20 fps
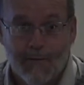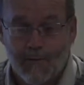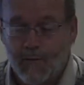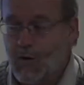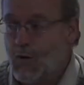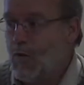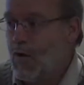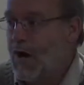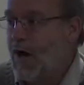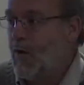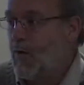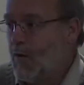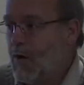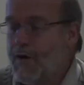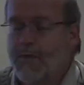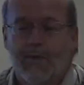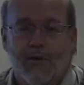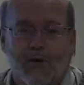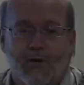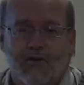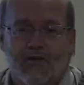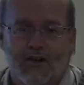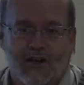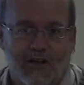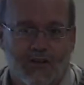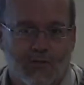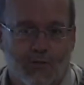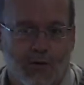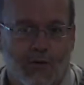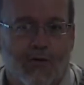You want what those
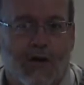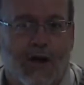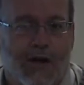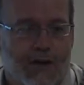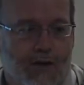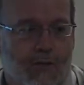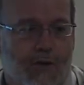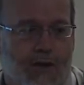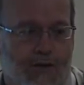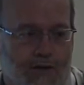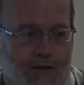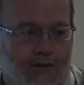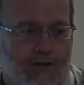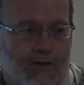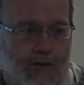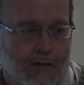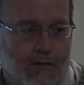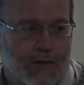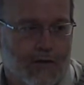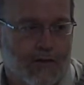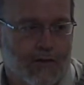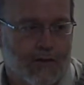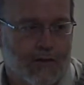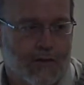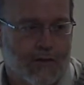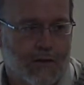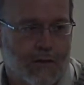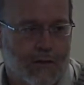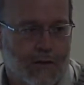things provide. You want the service.